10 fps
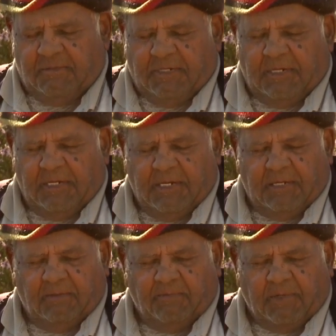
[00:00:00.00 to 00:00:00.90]

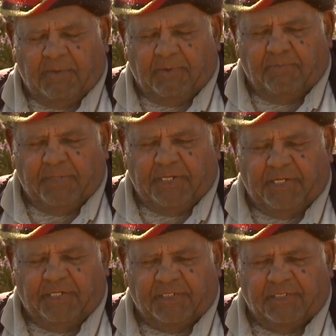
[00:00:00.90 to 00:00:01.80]
a couple of
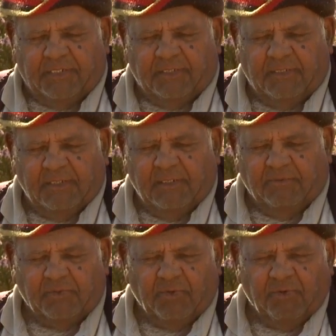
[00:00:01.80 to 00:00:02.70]
beers. It
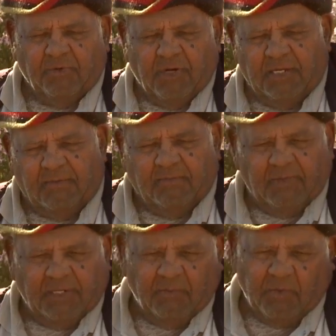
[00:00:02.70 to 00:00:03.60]
was all right. We
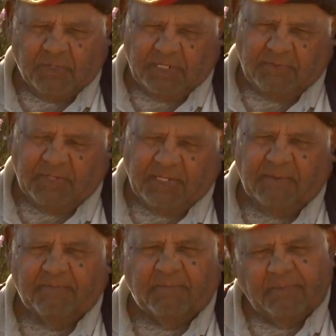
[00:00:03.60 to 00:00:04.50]
could walk in with
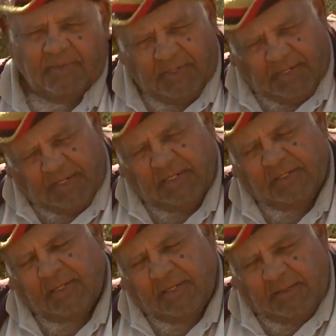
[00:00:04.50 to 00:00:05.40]
him and
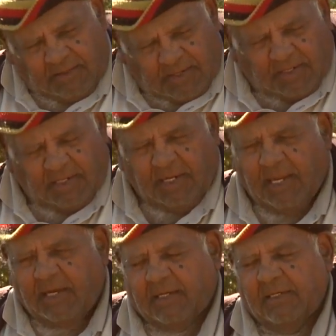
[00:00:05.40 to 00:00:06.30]
then get
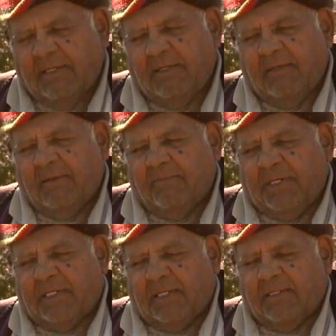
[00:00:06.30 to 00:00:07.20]
out.
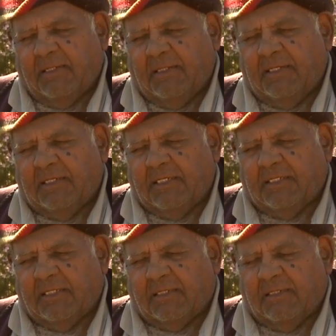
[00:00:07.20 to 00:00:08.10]
But the thing is this,
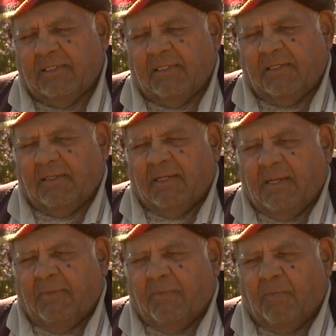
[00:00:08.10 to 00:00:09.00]
that
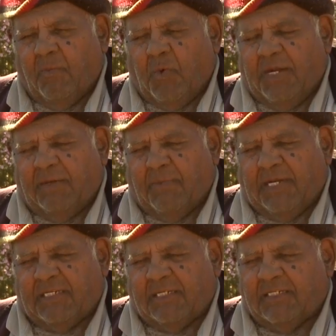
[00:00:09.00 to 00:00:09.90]
white
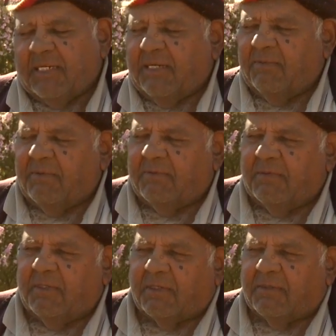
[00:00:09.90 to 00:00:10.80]
mates would say, well,